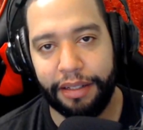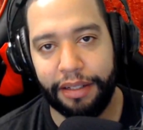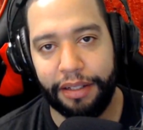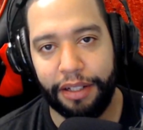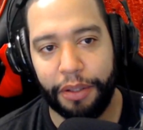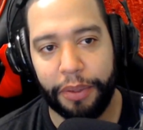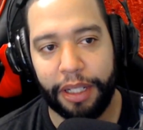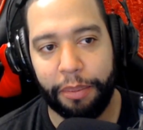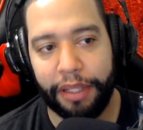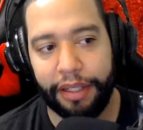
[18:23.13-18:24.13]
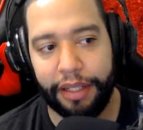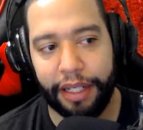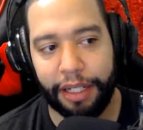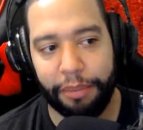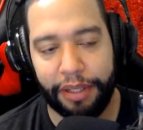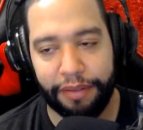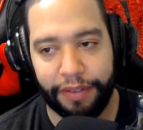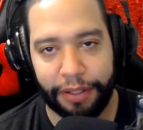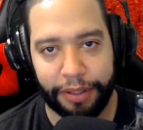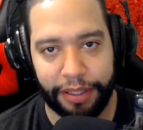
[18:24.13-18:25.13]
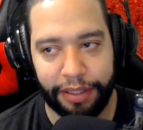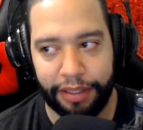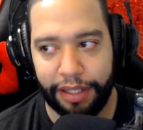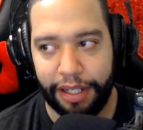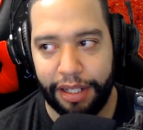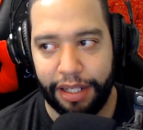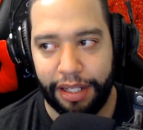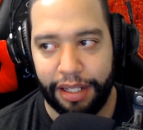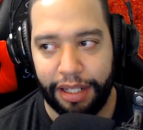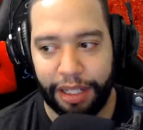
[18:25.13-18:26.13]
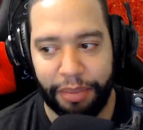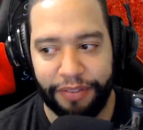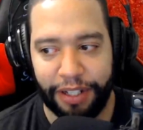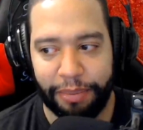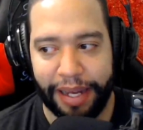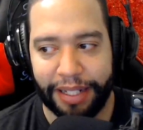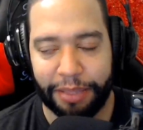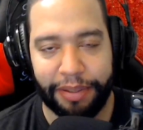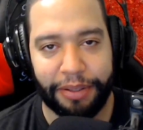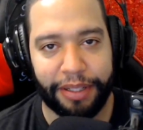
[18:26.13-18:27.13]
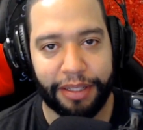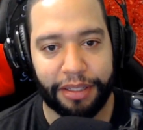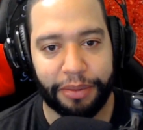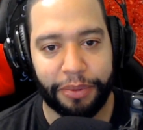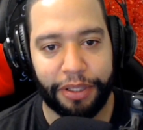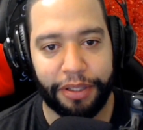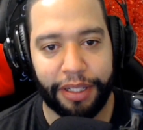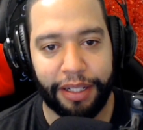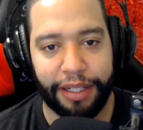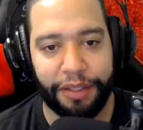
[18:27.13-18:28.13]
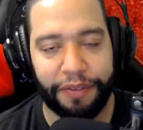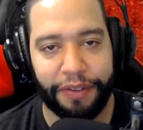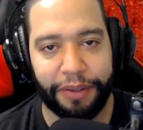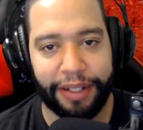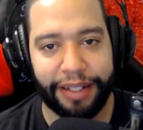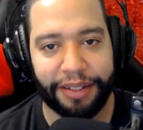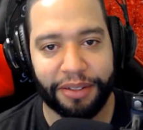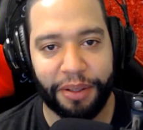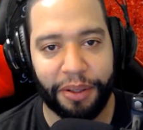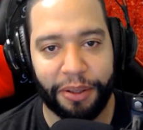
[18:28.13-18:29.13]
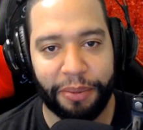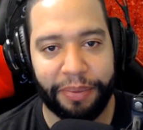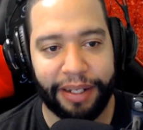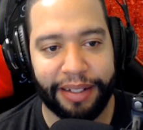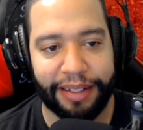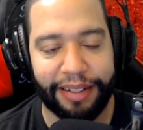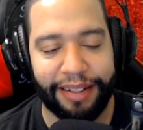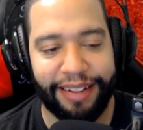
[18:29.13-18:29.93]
You know, it can be a very bad experience when you're young and you feel like there's no hope. And